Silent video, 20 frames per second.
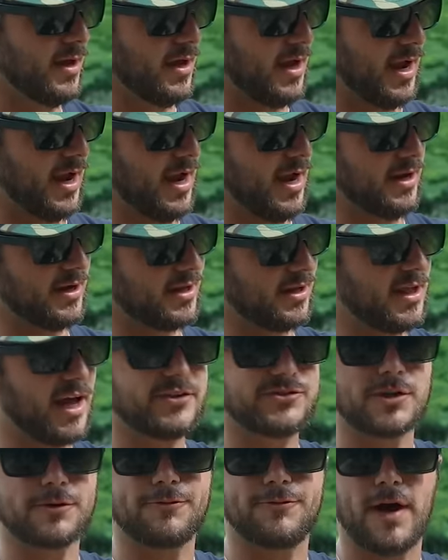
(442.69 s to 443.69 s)
And
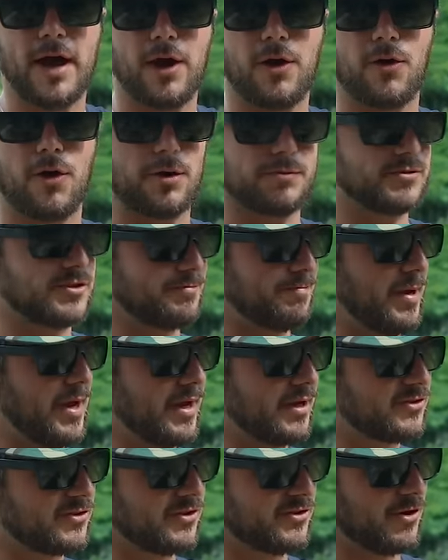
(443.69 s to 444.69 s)
Classic Firearms
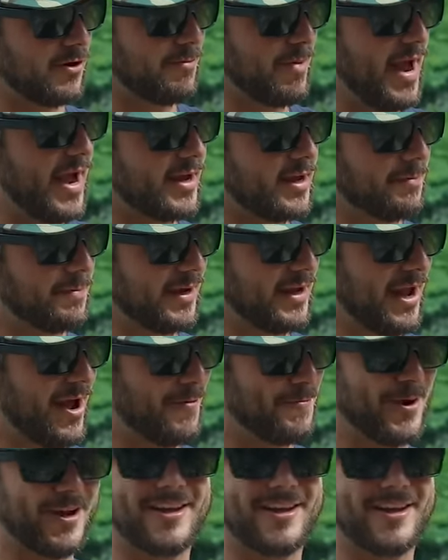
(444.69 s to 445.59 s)
Picks is our backup account,